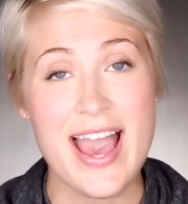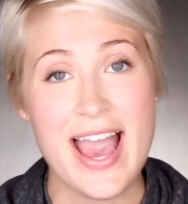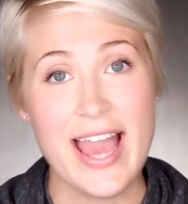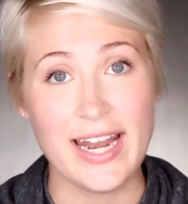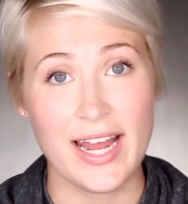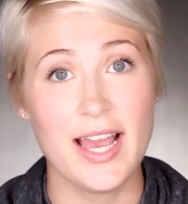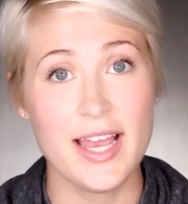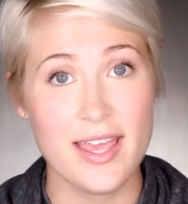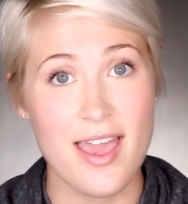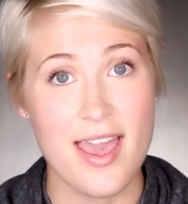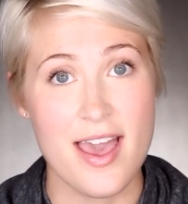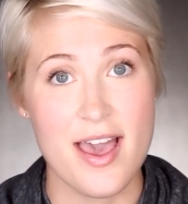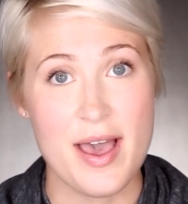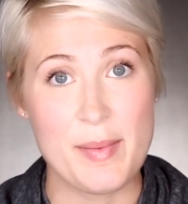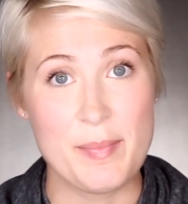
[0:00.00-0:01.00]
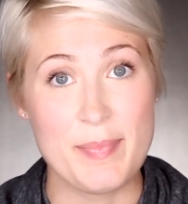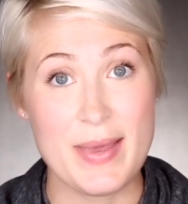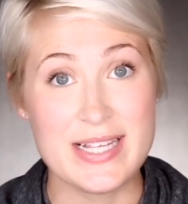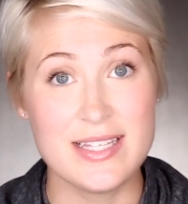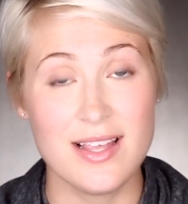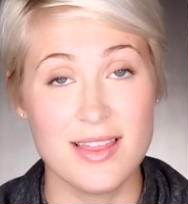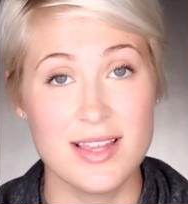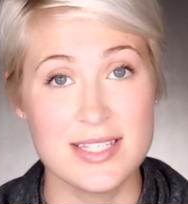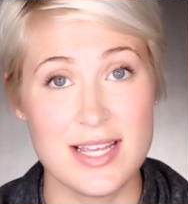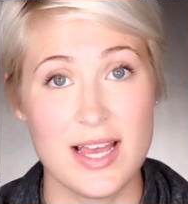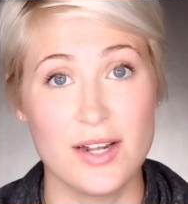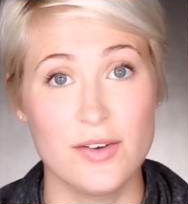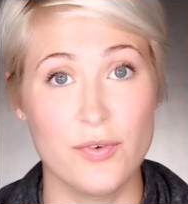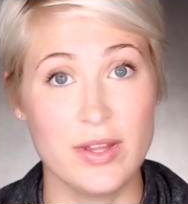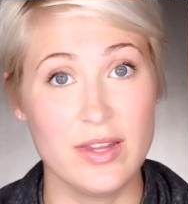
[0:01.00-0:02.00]
And I am basing this
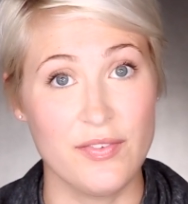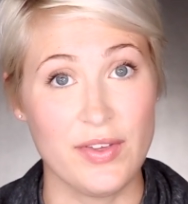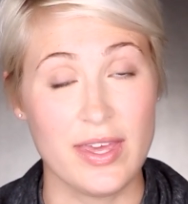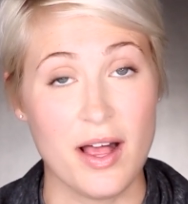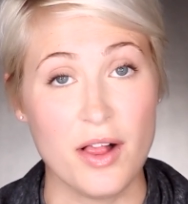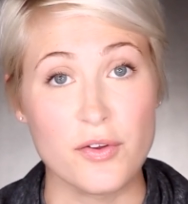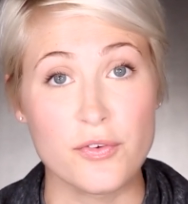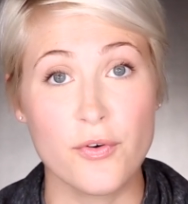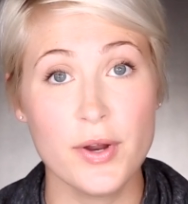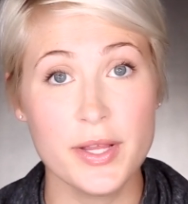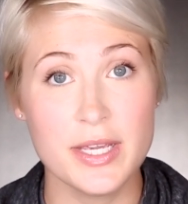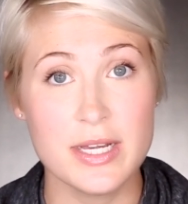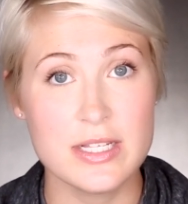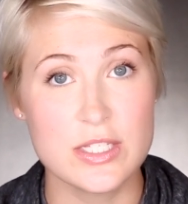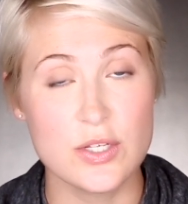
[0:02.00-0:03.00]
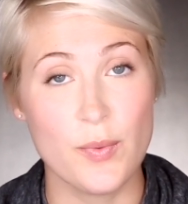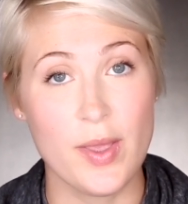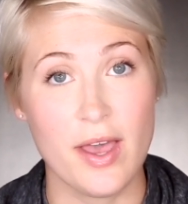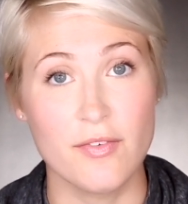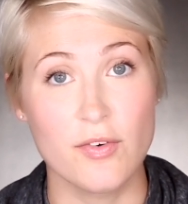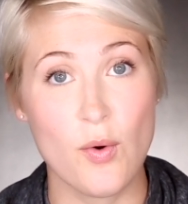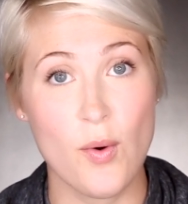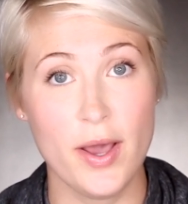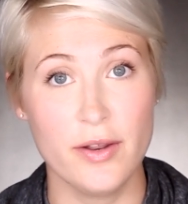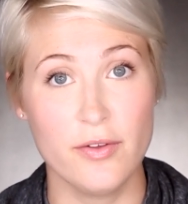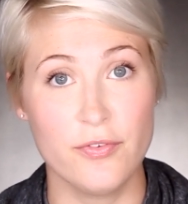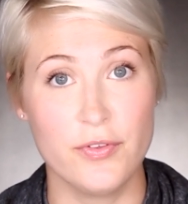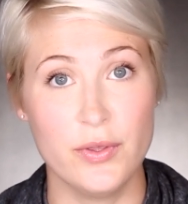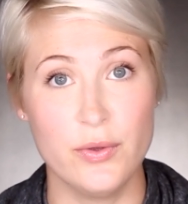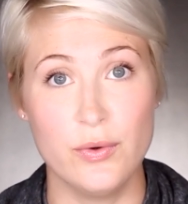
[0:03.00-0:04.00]
out of, we live in California, so we have quite a
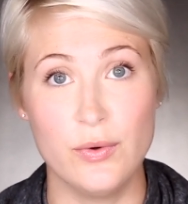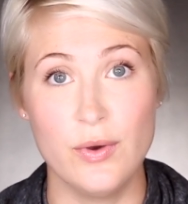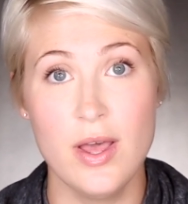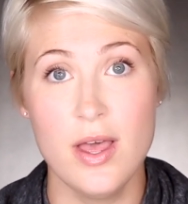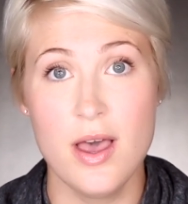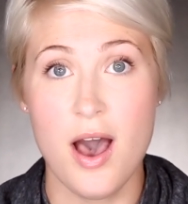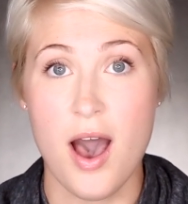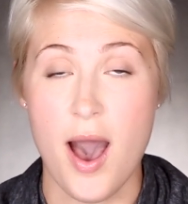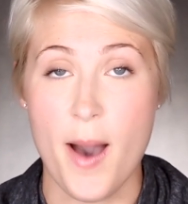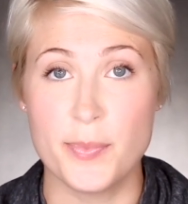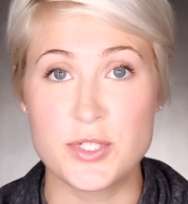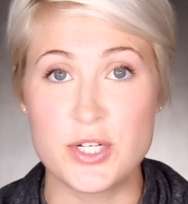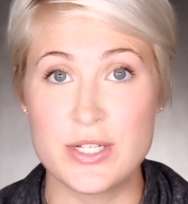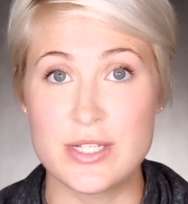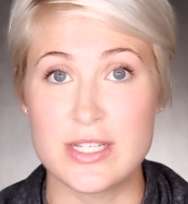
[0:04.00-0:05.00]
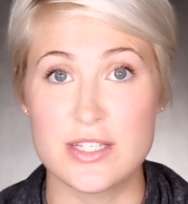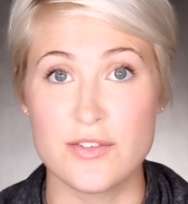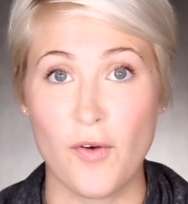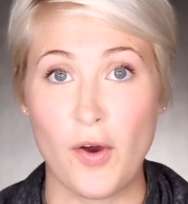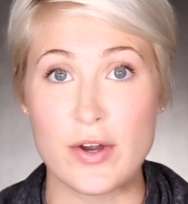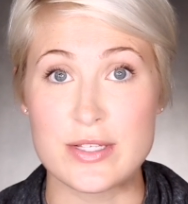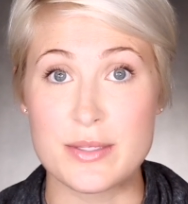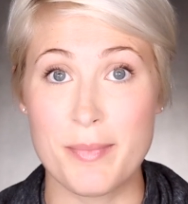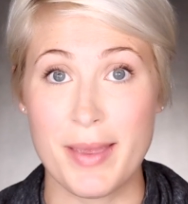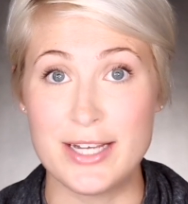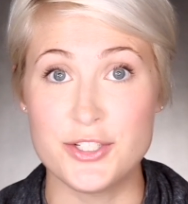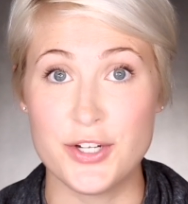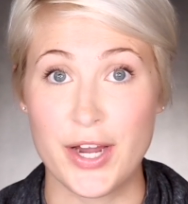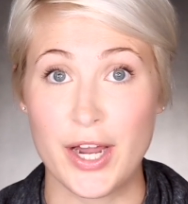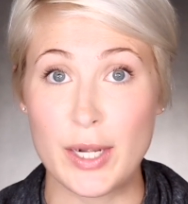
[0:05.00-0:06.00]
few options as far as
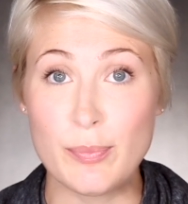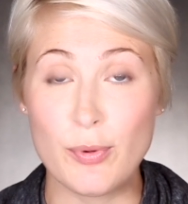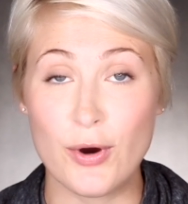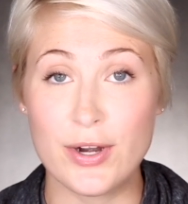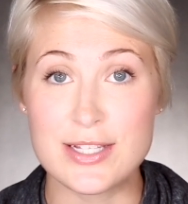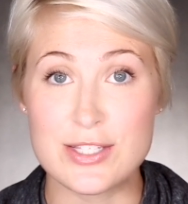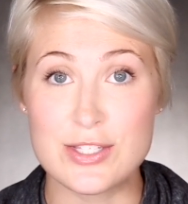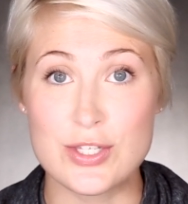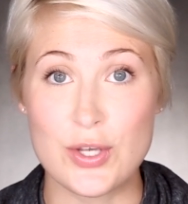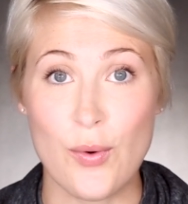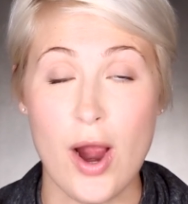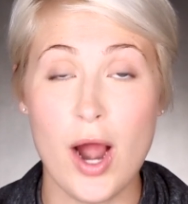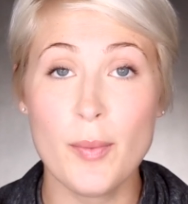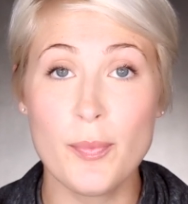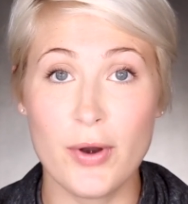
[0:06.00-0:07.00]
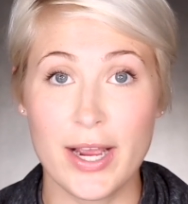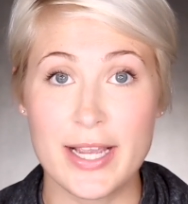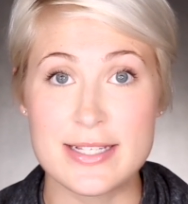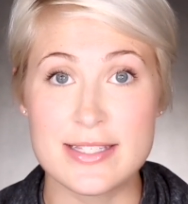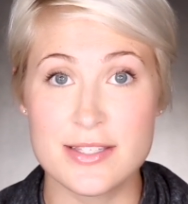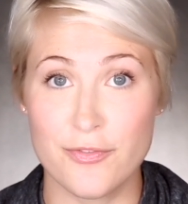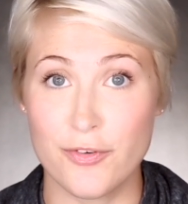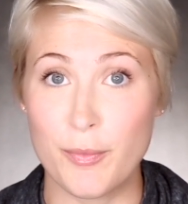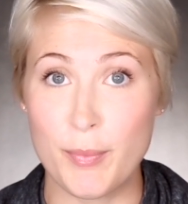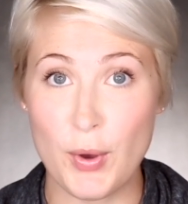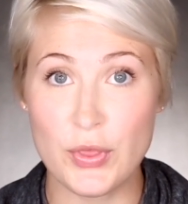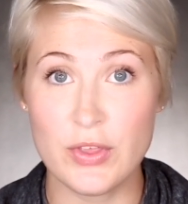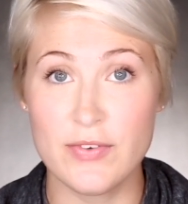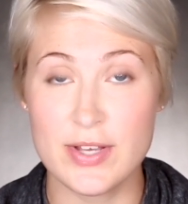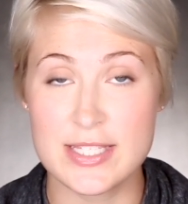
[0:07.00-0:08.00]
major airports. So our price for
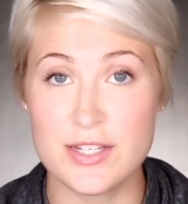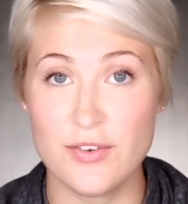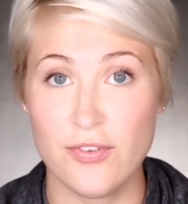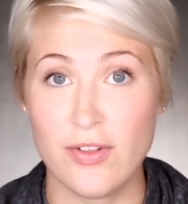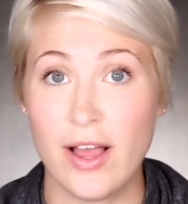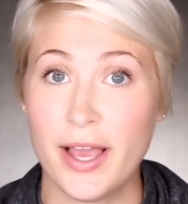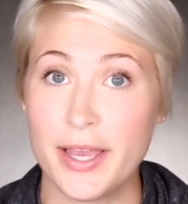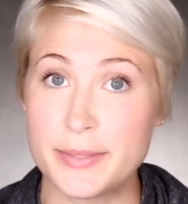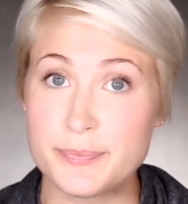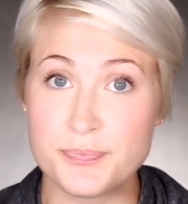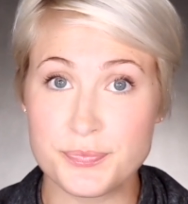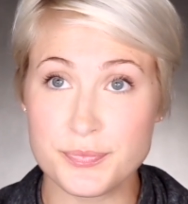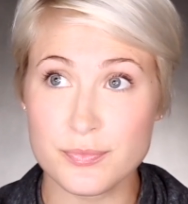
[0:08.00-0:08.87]
both of us to fly